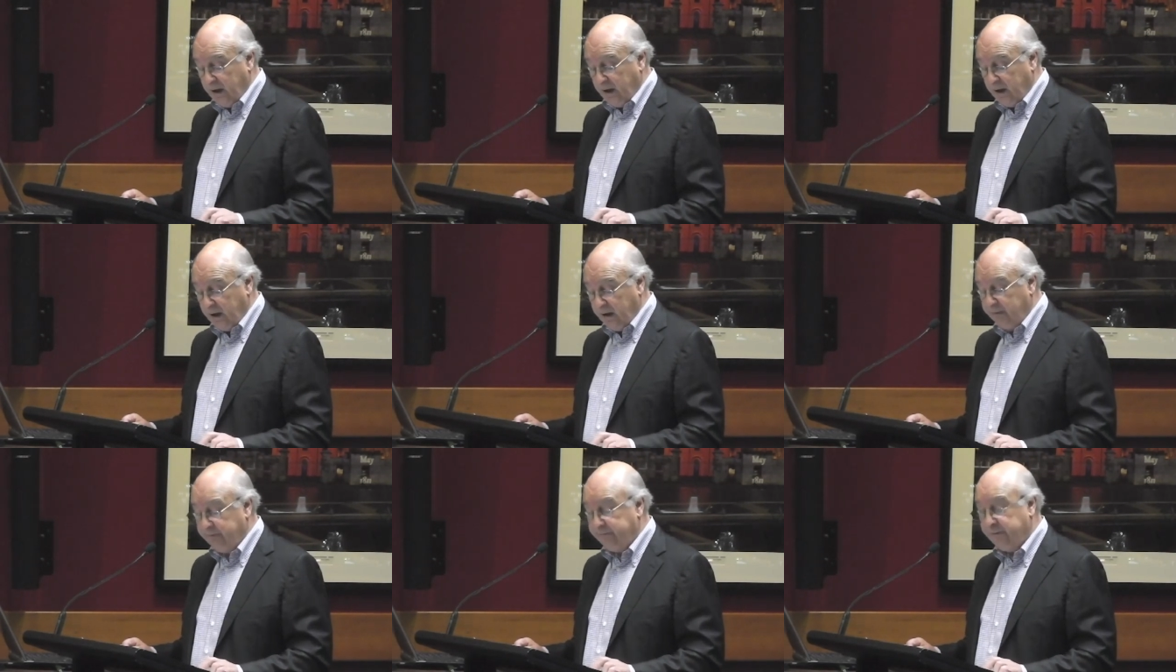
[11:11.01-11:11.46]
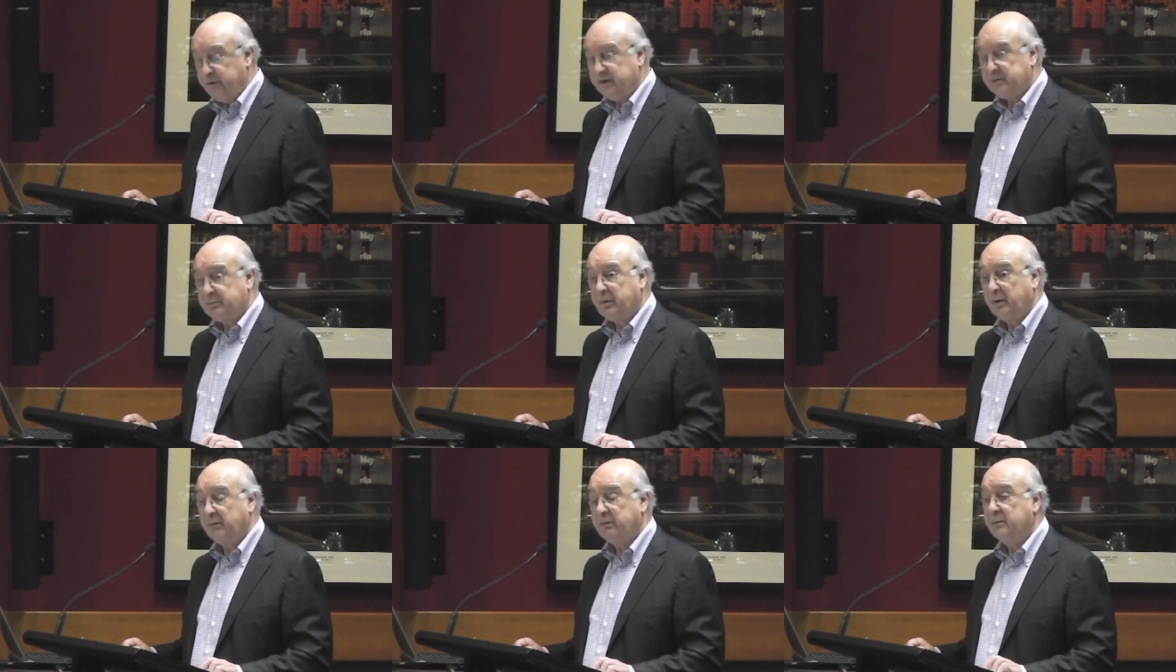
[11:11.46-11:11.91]
And the
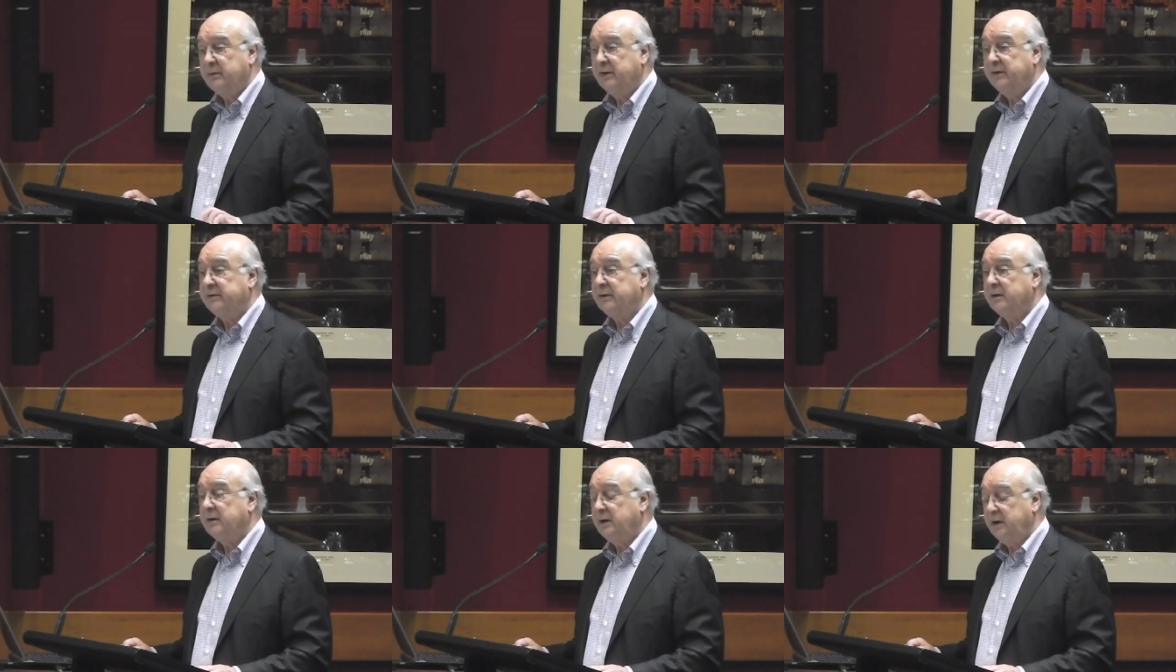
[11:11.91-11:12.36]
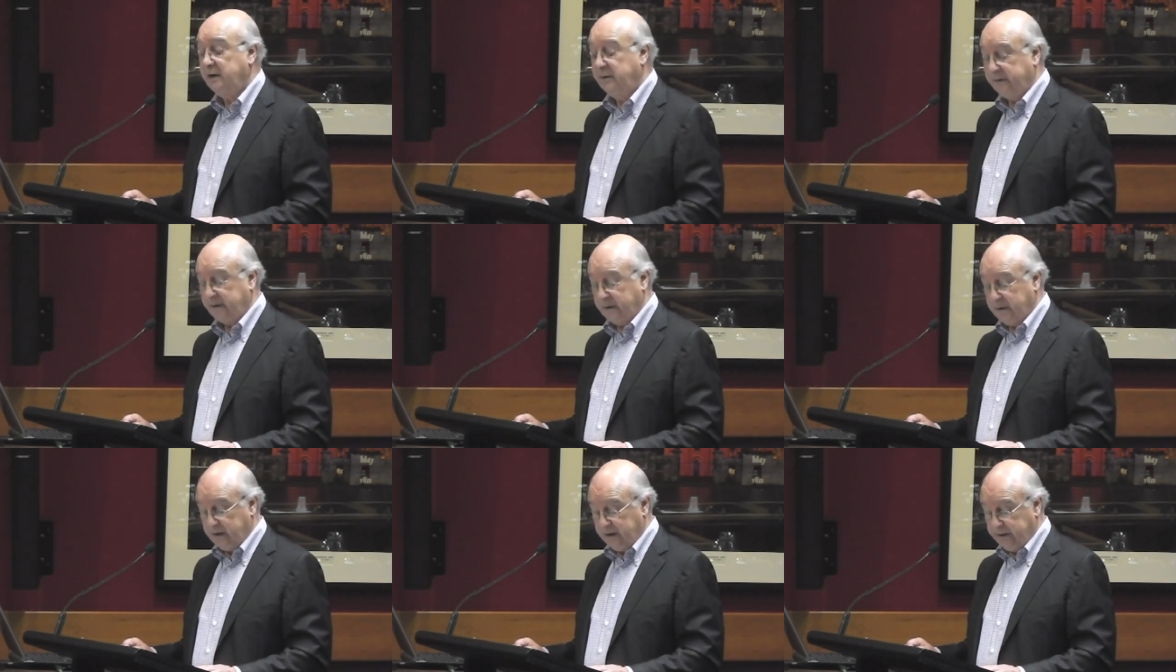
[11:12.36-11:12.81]
first problem is a,
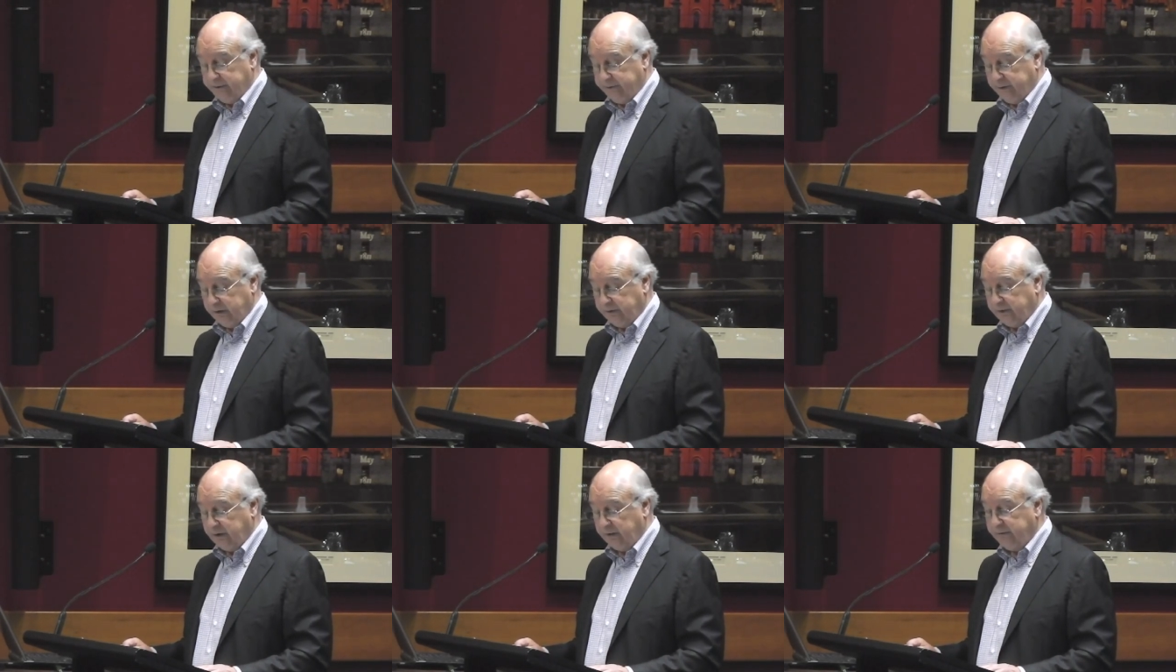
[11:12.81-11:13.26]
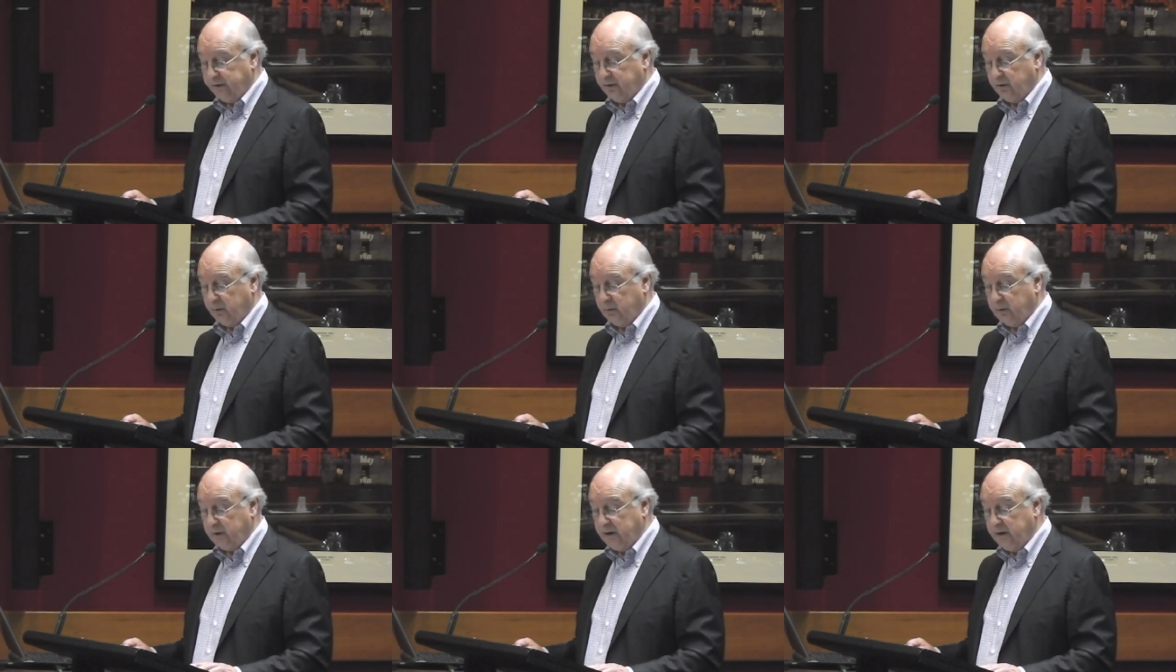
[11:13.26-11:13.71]
is a
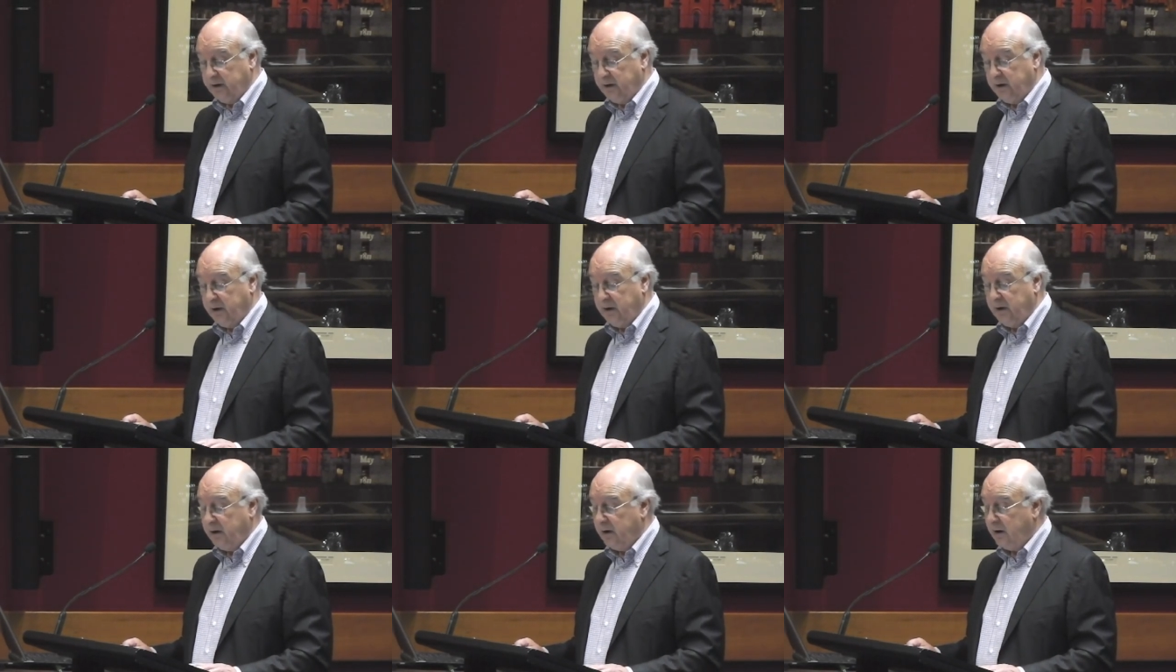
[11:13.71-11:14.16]
philosophical one.